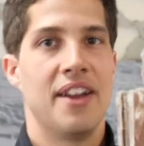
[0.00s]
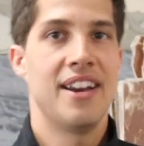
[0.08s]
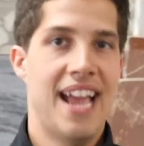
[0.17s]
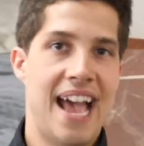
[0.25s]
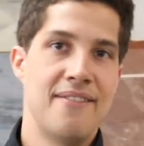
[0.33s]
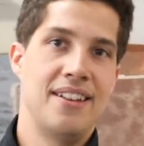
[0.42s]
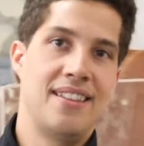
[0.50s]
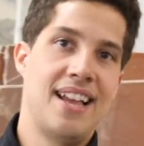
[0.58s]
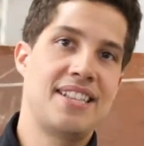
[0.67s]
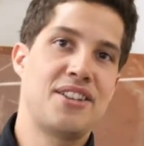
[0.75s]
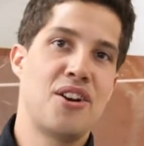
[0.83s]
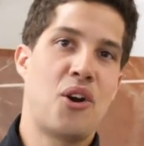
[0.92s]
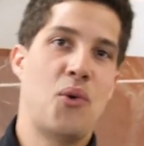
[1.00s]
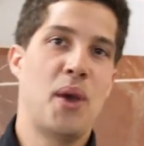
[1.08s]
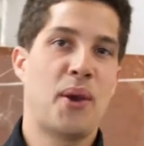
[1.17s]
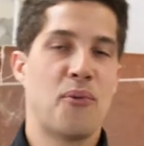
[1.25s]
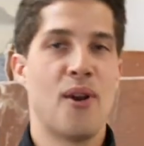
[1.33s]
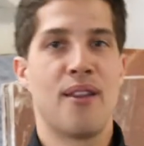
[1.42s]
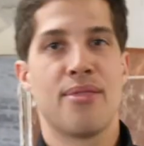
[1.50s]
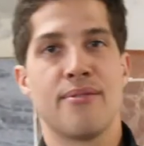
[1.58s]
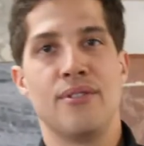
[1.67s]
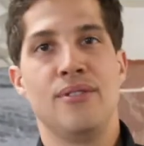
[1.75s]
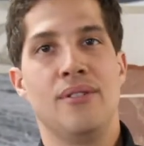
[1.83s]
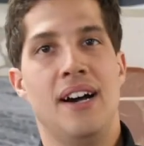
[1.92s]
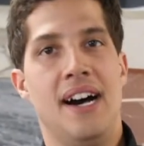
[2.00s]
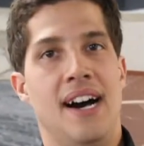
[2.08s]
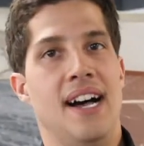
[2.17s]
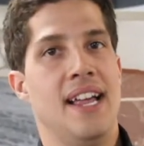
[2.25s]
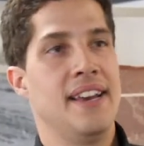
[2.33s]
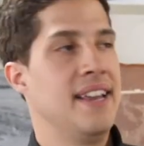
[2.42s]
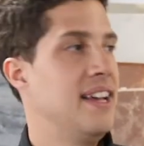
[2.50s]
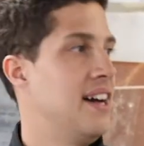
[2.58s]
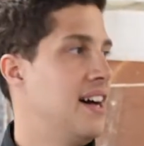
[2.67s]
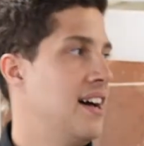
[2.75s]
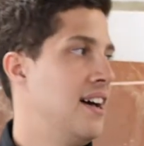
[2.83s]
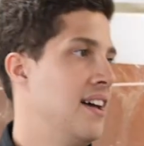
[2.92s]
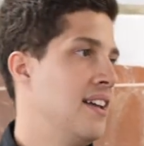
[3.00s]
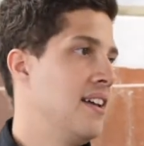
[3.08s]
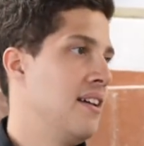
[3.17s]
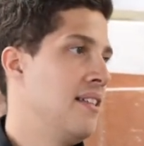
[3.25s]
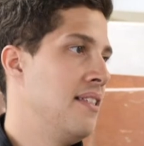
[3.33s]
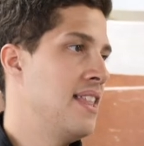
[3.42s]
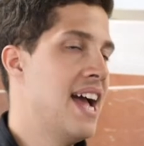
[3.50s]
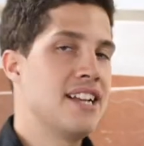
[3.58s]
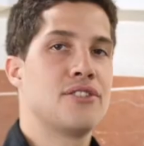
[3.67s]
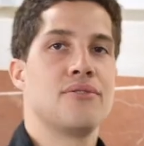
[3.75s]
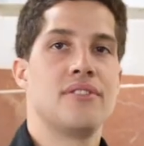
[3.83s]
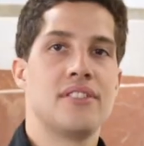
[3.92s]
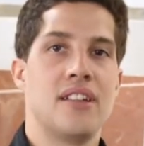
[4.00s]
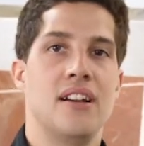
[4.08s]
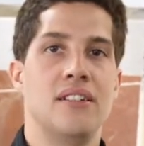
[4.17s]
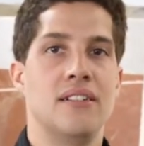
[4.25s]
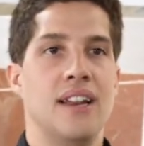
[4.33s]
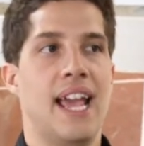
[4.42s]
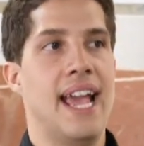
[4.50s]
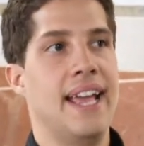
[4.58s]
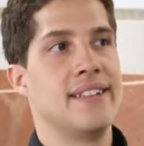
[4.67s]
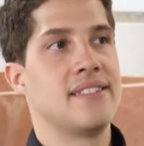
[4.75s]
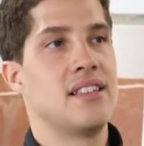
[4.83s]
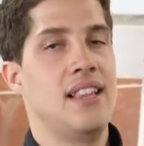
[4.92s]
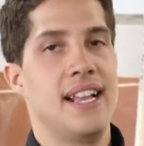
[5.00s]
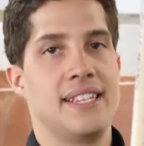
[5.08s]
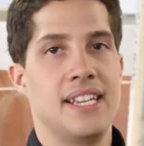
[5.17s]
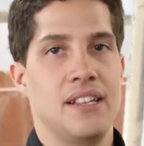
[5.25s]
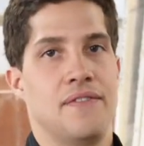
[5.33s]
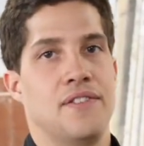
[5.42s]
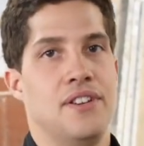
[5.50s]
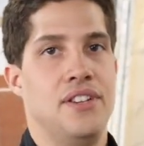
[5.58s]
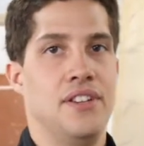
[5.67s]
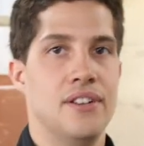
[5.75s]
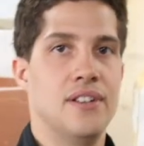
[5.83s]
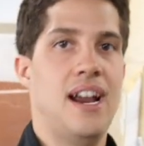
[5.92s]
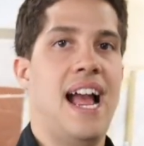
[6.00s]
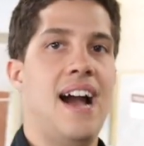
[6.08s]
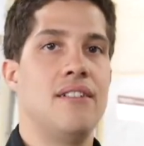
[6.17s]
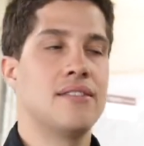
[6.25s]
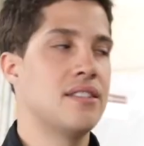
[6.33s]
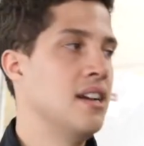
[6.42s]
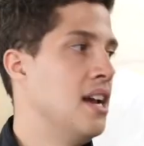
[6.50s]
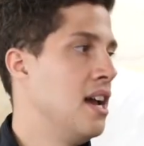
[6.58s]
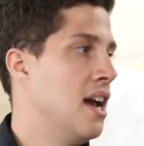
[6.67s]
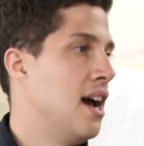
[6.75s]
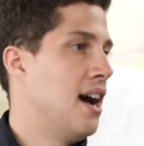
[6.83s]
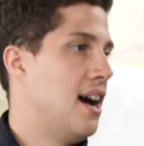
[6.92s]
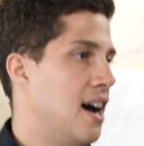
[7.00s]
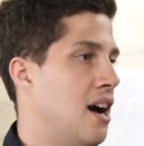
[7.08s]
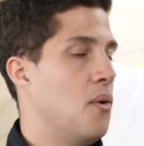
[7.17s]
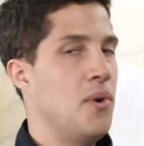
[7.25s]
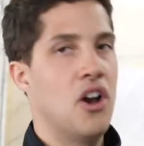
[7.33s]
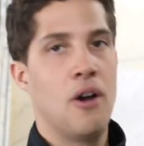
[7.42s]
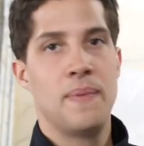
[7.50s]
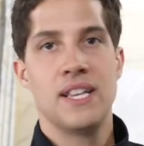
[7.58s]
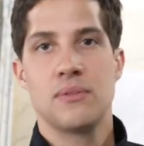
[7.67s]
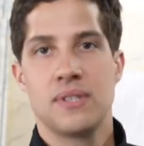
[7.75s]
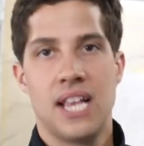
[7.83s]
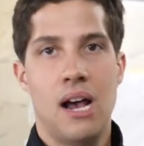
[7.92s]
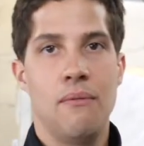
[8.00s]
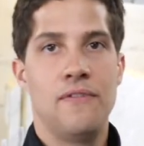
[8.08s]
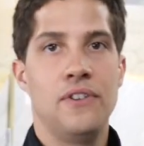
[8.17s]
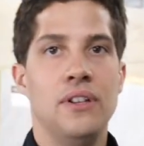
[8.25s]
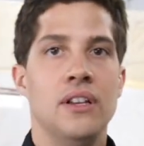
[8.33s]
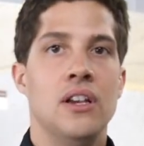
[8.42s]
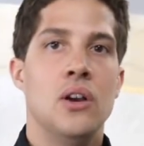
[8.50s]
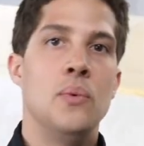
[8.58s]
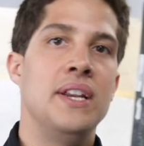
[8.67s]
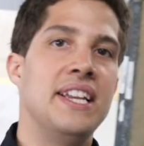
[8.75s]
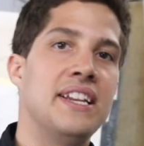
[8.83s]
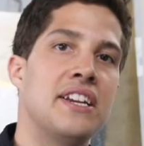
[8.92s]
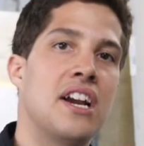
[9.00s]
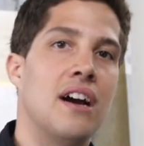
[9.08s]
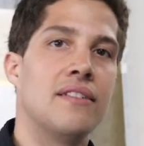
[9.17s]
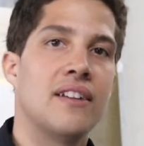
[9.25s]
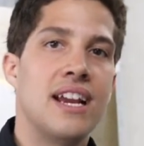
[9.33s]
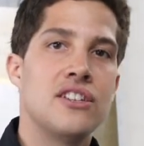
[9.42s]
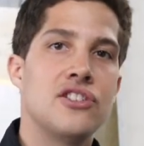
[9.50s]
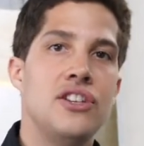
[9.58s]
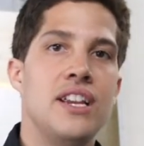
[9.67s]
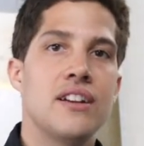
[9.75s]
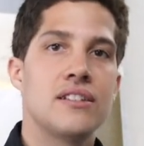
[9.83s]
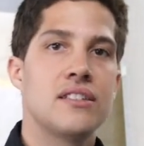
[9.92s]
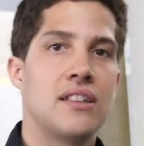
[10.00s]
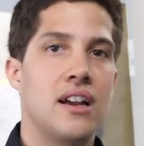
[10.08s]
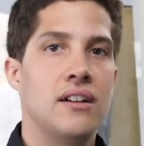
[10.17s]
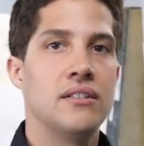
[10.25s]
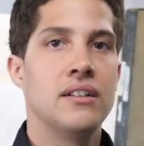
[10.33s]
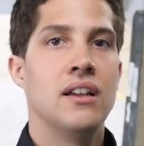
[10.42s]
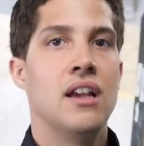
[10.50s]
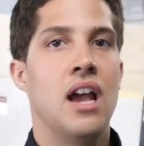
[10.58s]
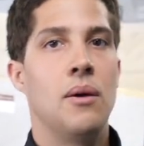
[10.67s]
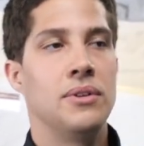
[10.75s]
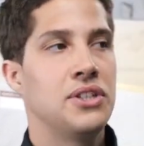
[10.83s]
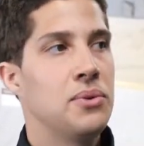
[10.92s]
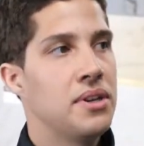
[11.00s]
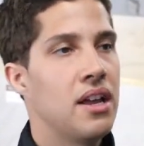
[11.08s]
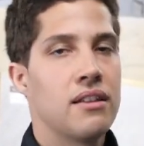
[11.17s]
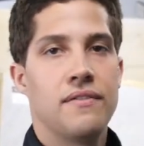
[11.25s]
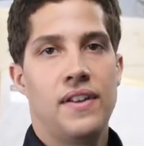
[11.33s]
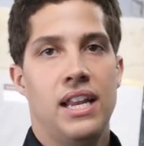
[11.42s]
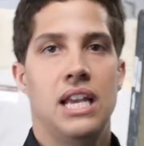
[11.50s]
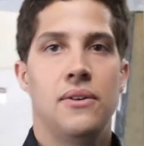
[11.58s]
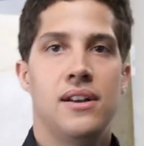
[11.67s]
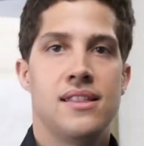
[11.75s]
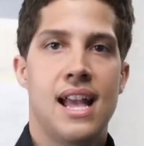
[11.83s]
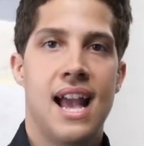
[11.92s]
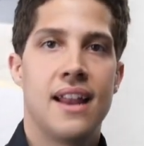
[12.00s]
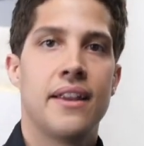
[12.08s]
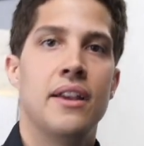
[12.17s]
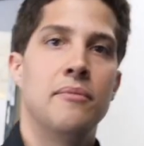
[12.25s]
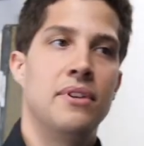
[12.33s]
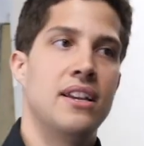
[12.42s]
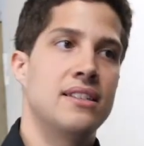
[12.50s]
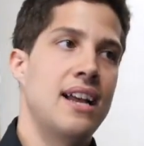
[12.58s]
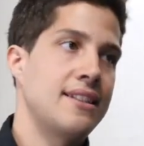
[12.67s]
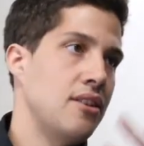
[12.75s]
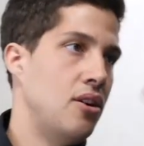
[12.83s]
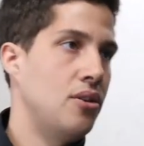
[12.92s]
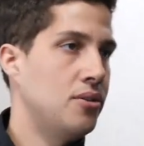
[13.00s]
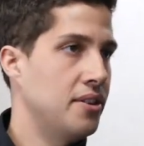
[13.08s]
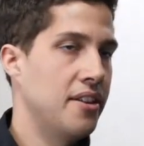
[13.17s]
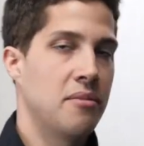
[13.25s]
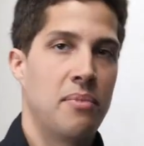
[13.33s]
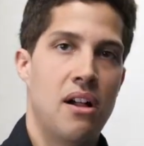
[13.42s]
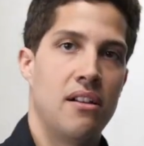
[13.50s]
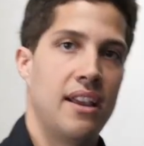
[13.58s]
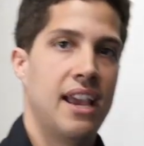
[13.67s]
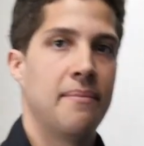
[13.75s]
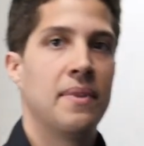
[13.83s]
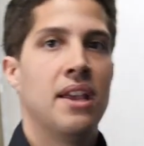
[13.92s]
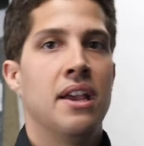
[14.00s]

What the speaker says: there you have it. That's our quick run through on natural stone and selecting it for your house. We hope this was helpful. We didn't cover engineered stone, and we'll do another video on that because that's a whole other ball game.